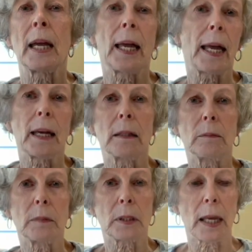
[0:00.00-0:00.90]

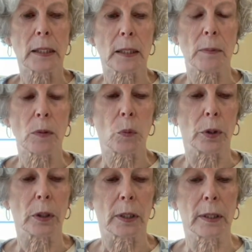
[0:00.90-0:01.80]
And that seemed to
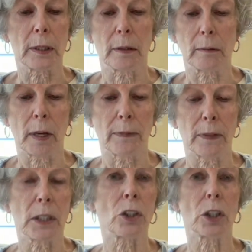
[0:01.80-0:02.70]
work, and I
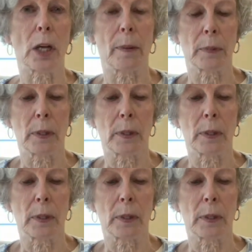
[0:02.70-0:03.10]
finished it up.